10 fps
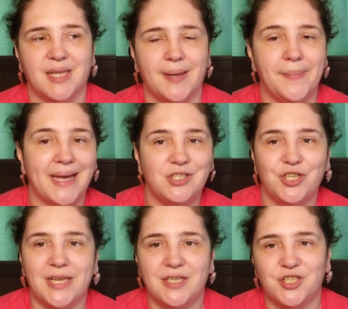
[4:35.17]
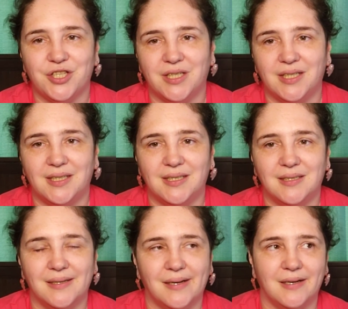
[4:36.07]

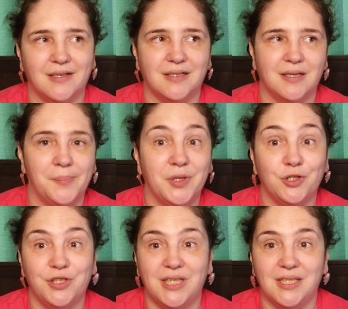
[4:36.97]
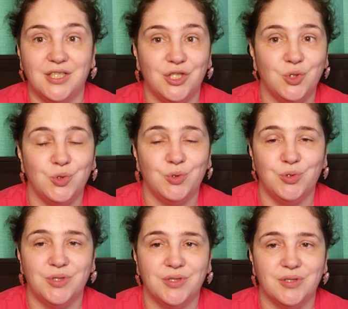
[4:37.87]
imagination, ability to
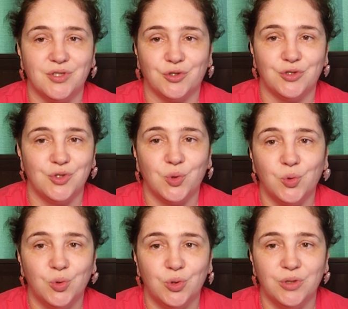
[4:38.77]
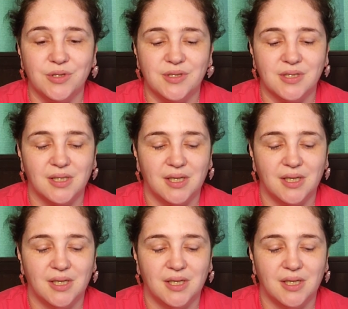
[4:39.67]
use certain tools